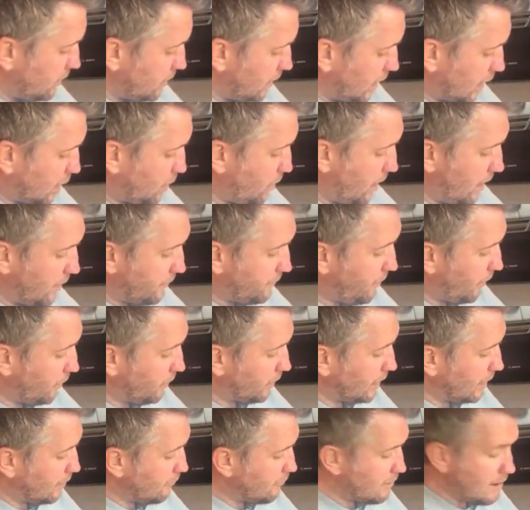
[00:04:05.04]
I quite
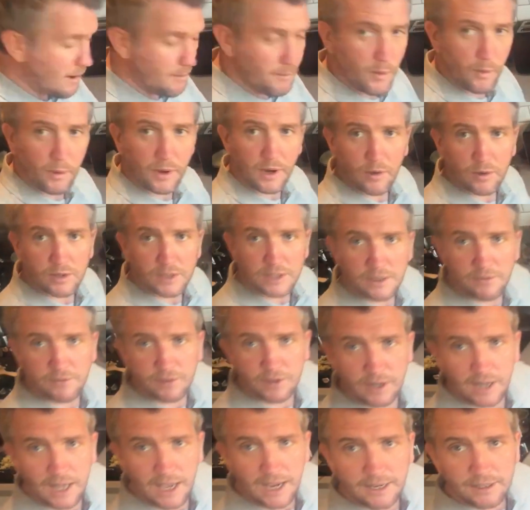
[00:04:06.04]
fondly remember when I was
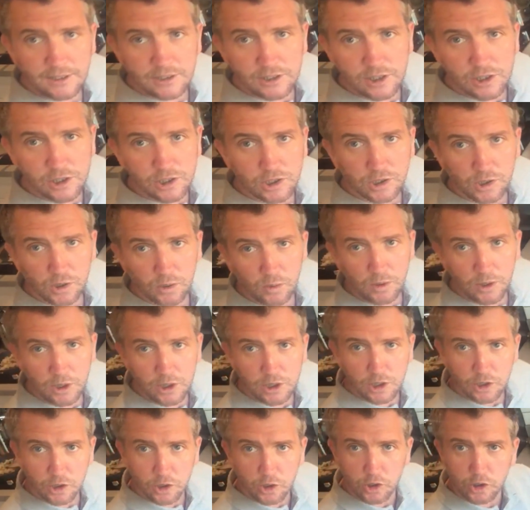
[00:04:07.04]
given lines at school, I
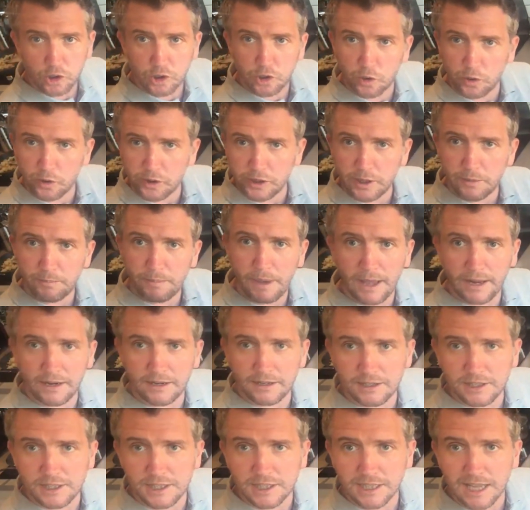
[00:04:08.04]
used to just join the
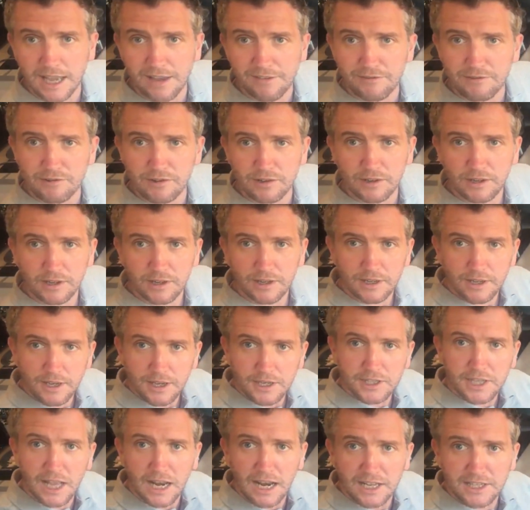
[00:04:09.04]
pens together and
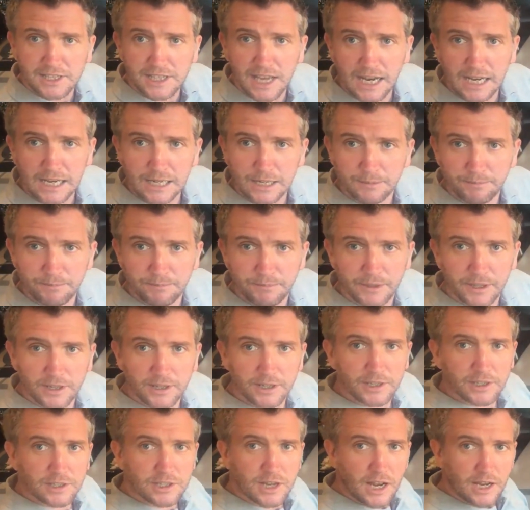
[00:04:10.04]
sellotape them.
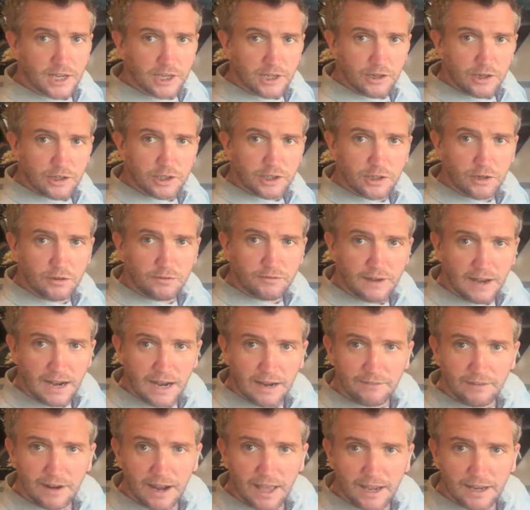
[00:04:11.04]
So I used to do
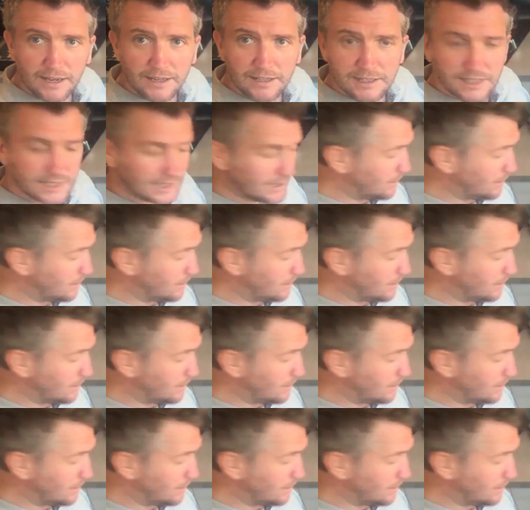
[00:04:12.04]
5 lines